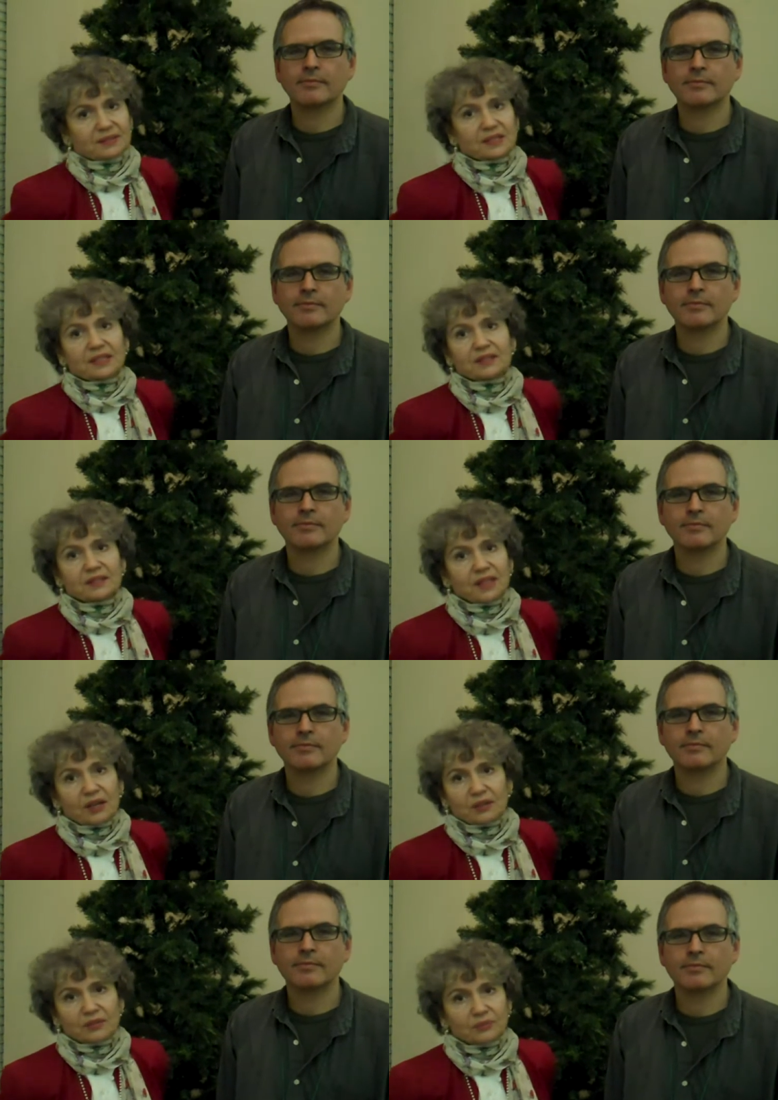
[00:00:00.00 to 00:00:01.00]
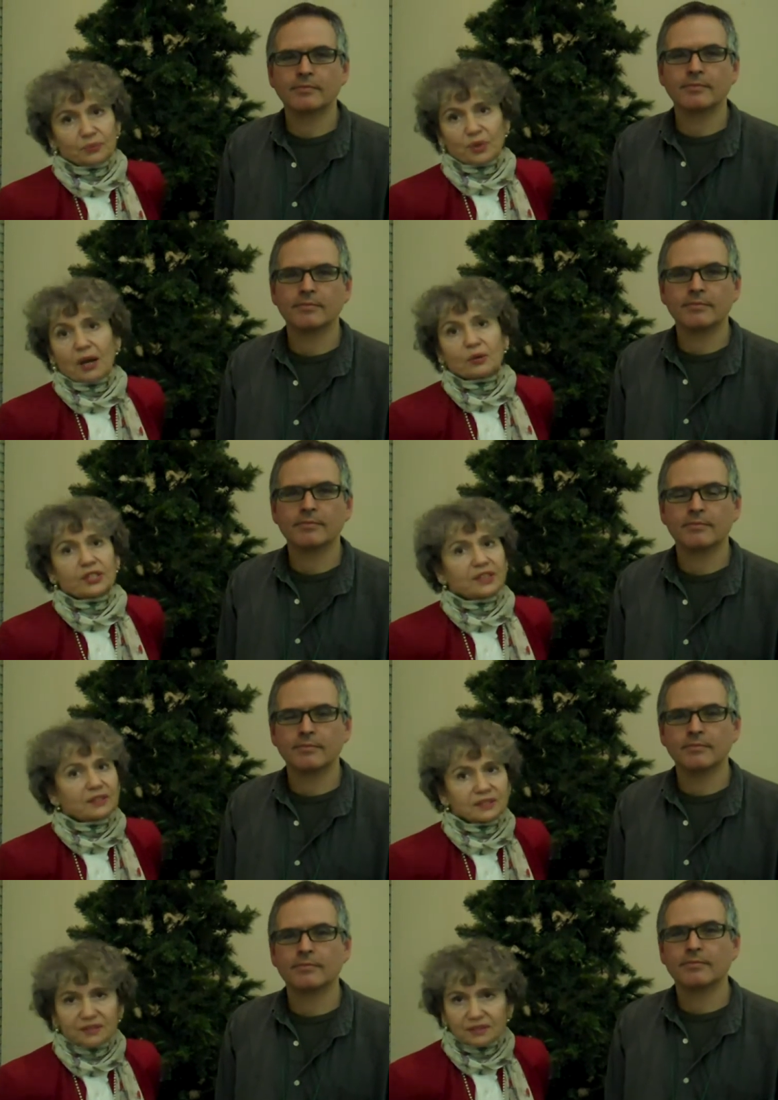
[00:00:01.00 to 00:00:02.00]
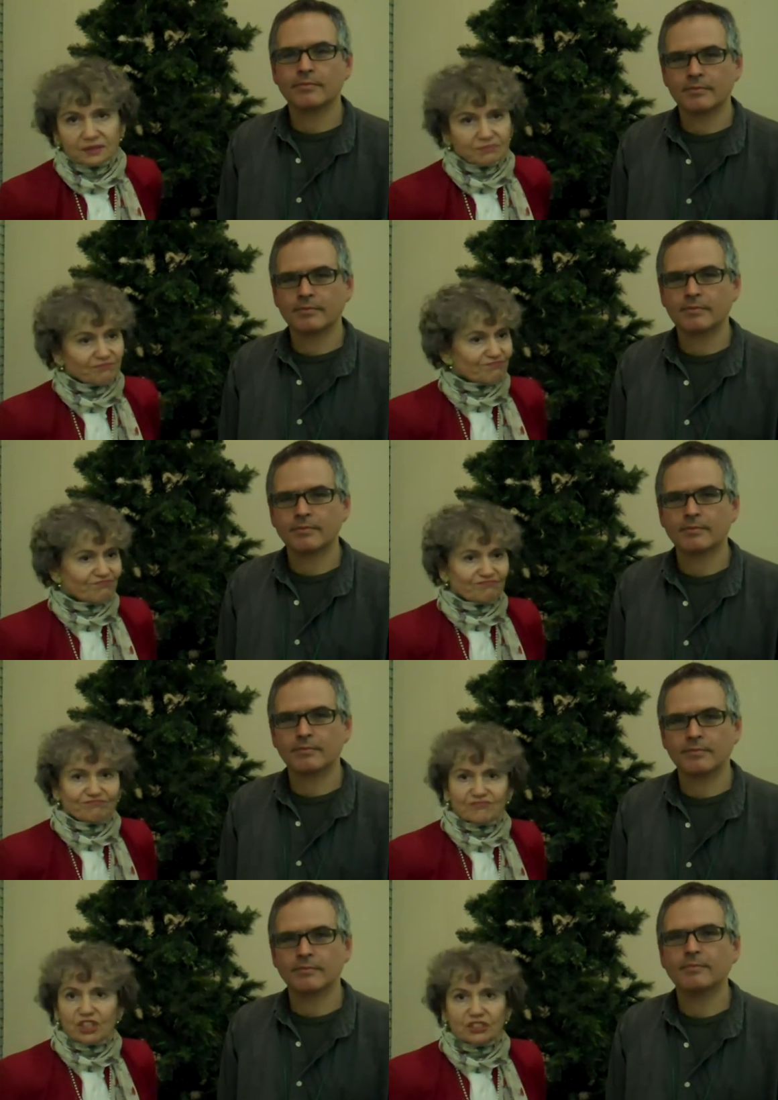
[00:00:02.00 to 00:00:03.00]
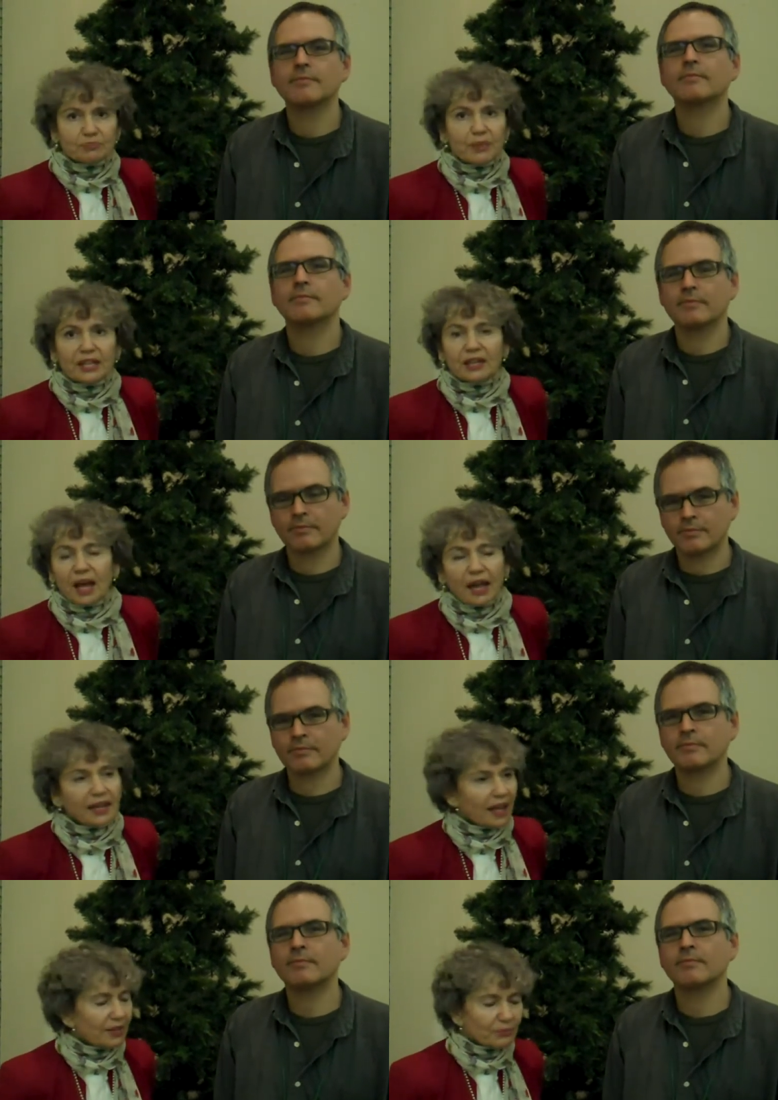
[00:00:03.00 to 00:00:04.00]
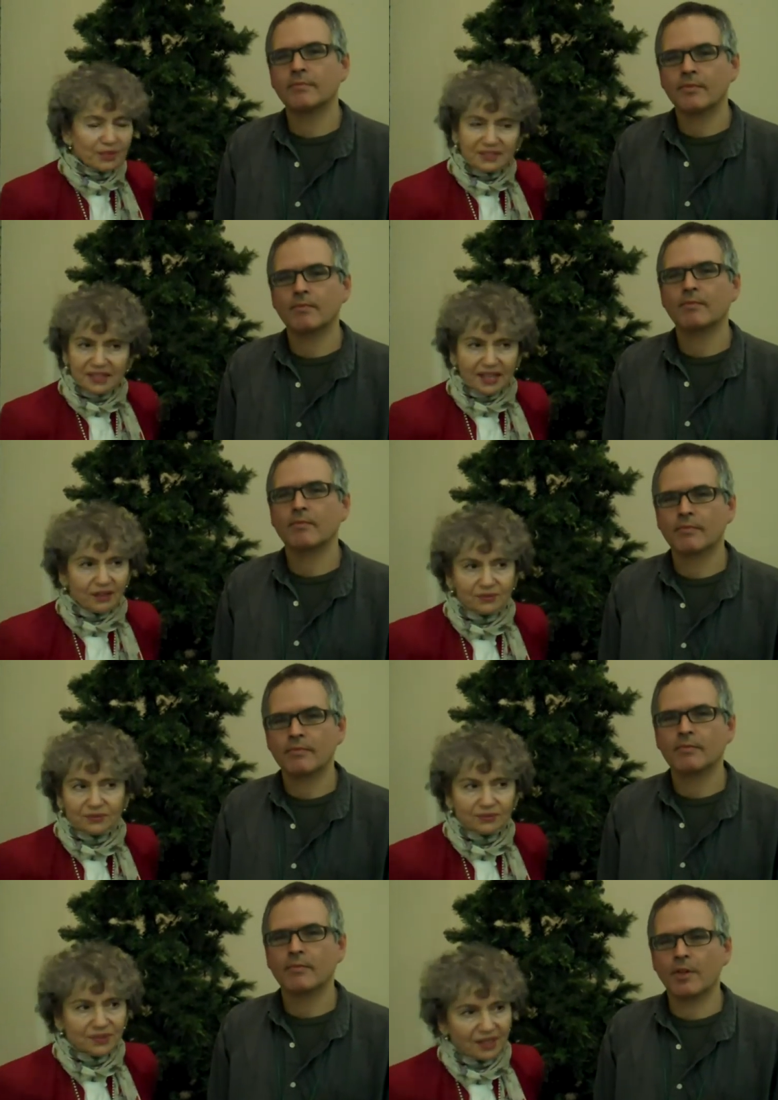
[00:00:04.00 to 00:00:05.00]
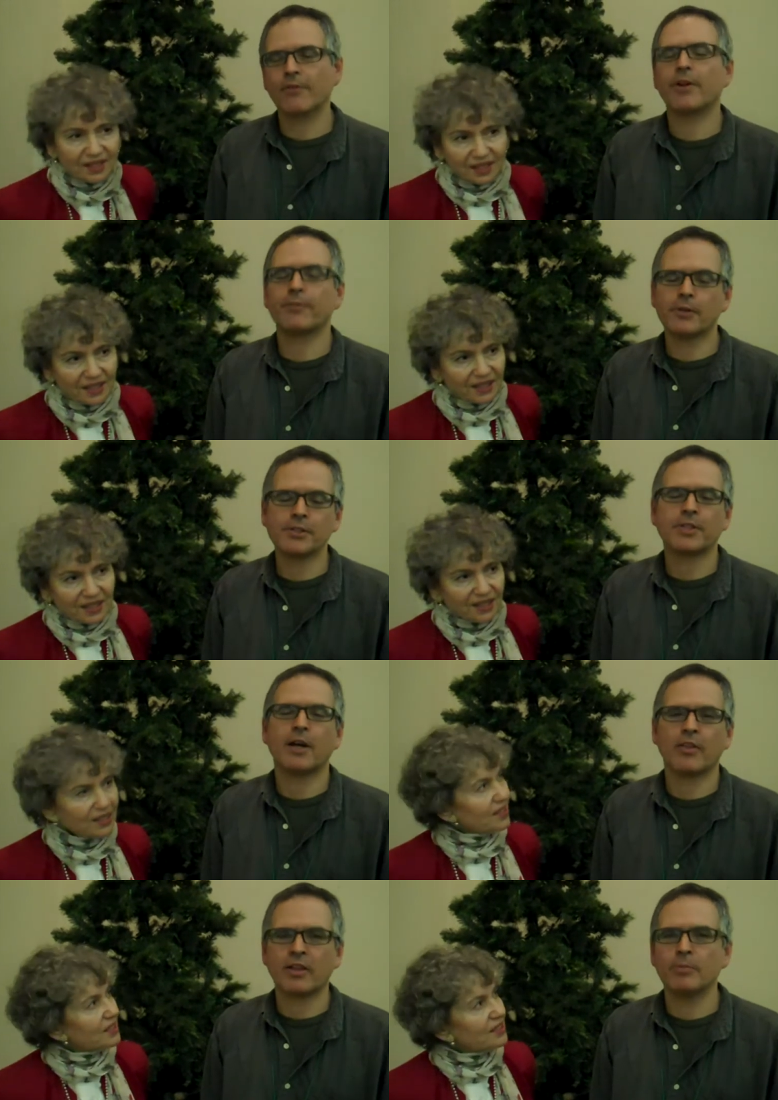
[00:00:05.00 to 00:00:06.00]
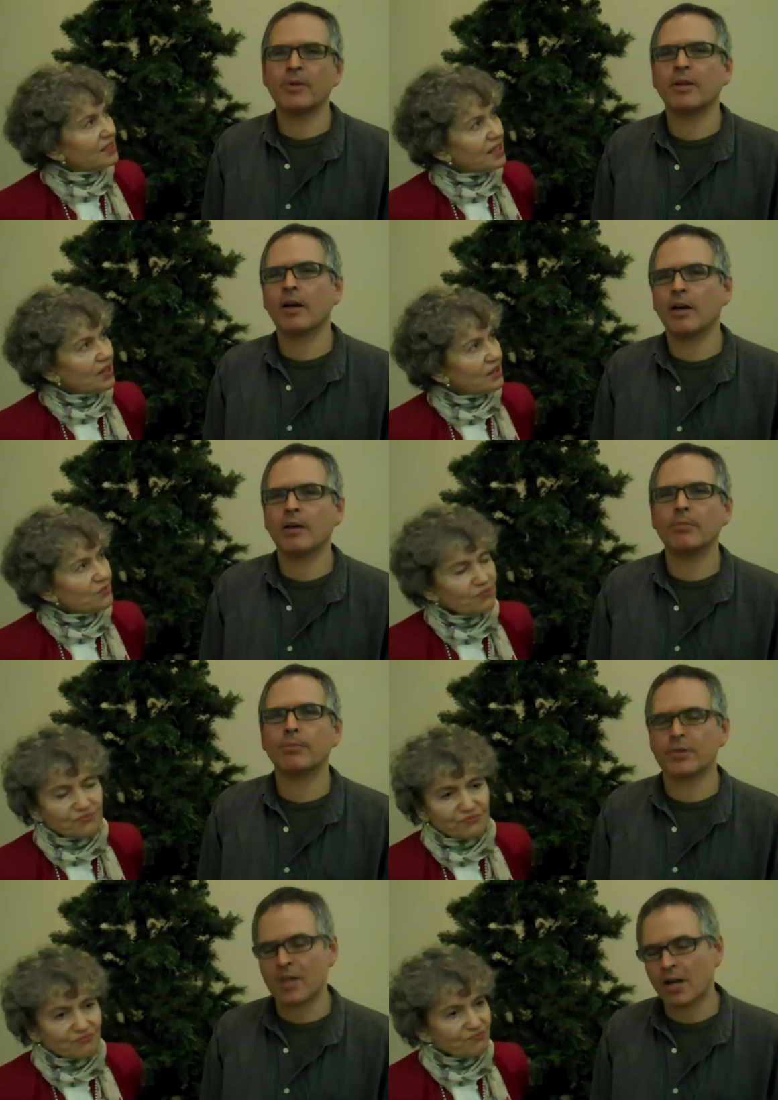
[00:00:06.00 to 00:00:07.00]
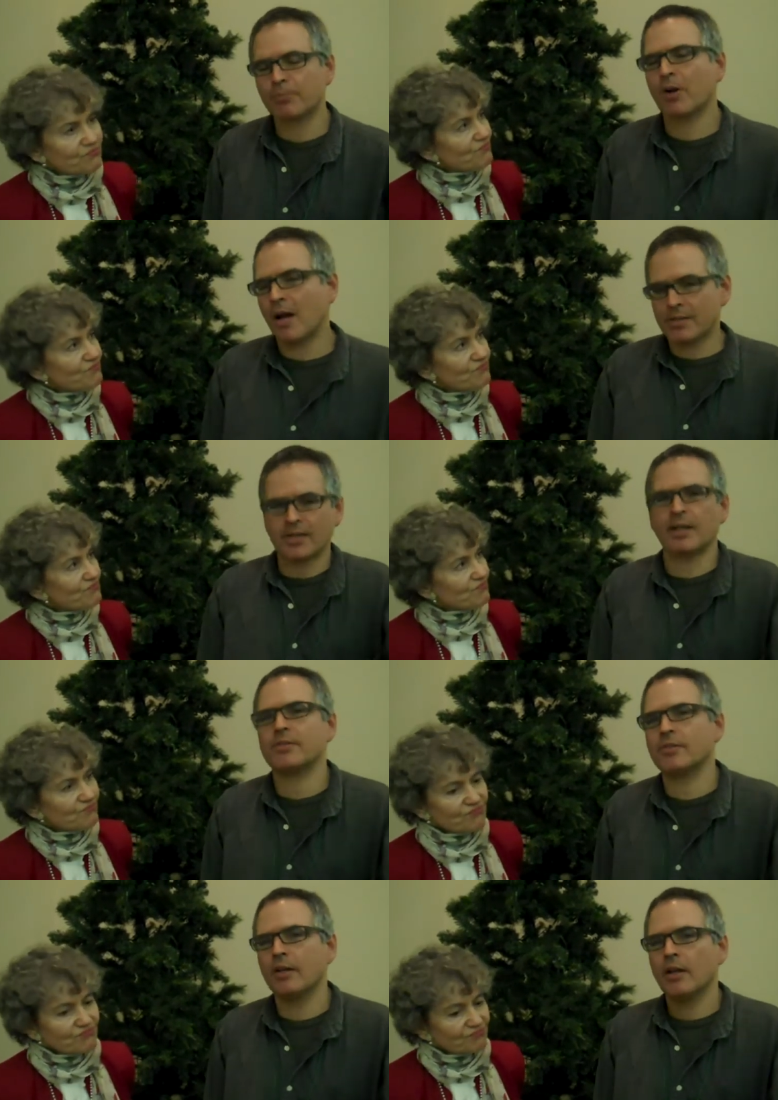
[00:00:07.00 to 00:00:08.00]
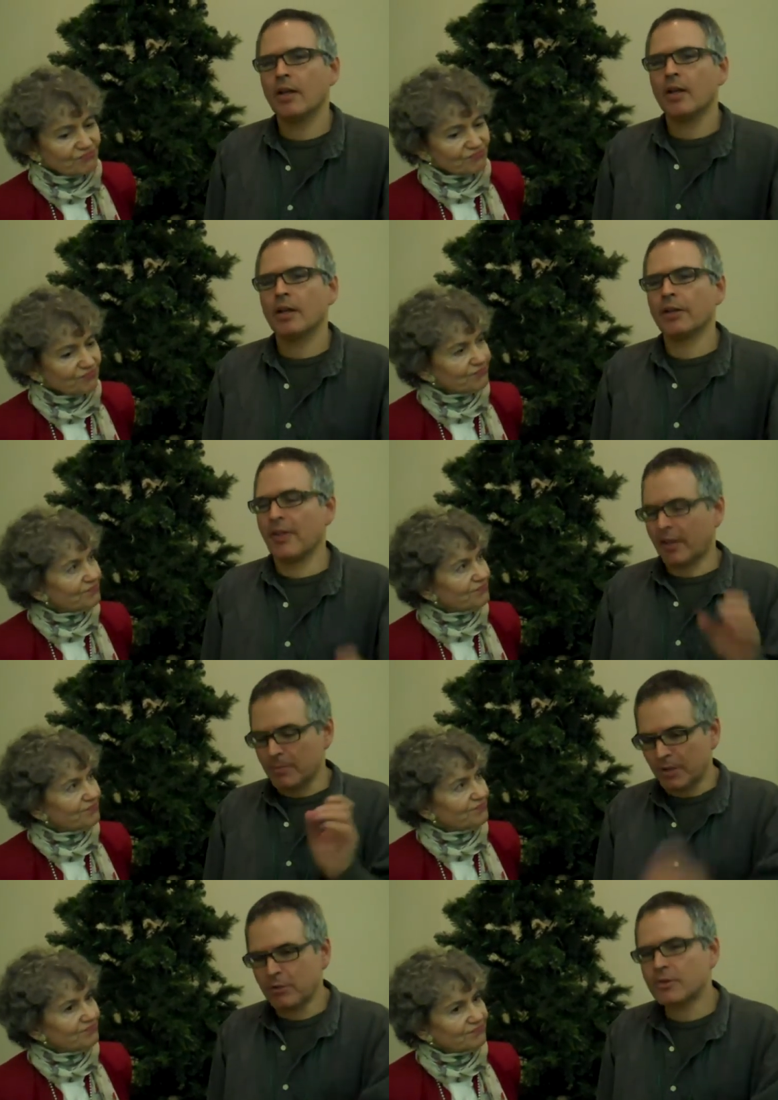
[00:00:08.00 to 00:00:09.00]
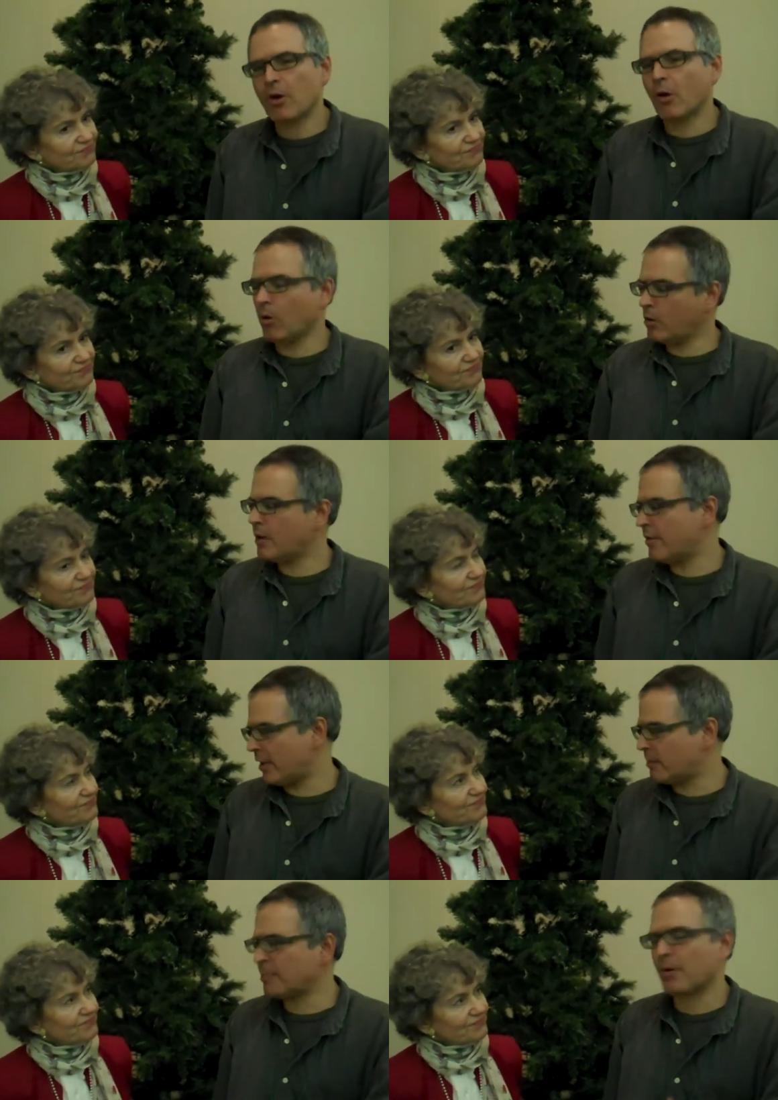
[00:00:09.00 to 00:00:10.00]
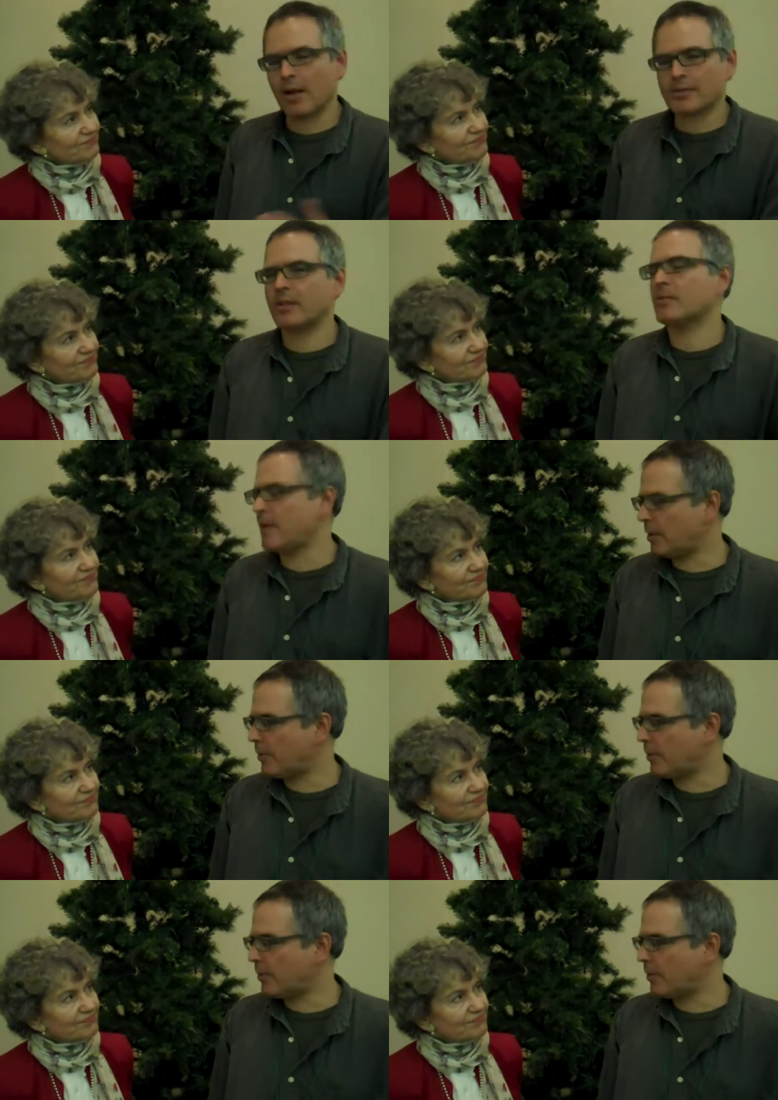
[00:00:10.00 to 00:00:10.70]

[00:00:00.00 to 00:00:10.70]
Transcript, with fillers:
Speaker 1: That's In uh, brownies and there's many, I, I must have
Speaker 2: they're very versatile. They can be yeah. uh, processed, you know, they can be used whole and they can be processed in many